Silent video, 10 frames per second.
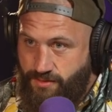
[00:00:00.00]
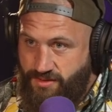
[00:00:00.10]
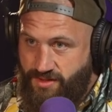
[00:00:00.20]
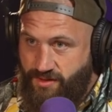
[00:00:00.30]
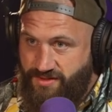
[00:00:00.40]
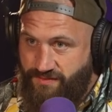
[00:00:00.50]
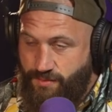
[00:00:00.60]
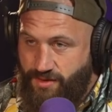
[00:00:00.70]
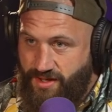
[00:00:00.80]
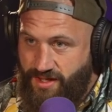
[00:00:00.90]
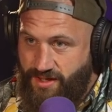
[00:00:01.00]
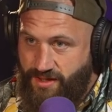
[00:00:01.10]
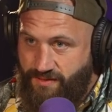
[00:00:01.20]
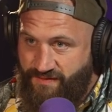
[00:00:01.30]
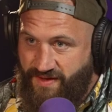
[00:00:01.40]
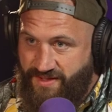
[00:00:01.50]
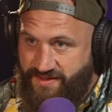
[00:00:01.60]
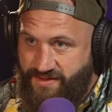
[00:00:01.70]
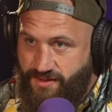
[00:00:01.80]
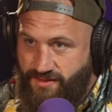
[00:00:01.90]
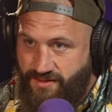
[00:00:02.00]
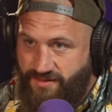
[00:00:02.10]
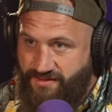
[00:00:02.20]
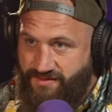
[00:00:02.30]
size of my fist. A side